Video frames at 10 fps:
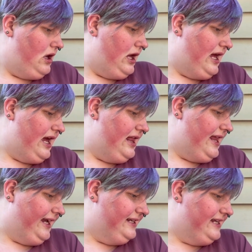
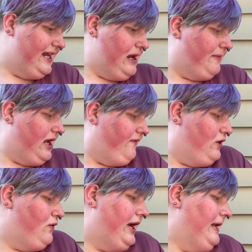Like I said, I'm kind of
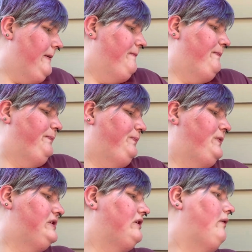annoyed.
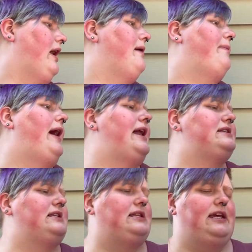So I bought
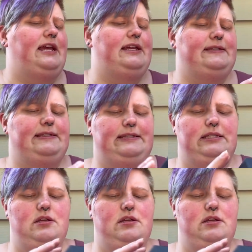this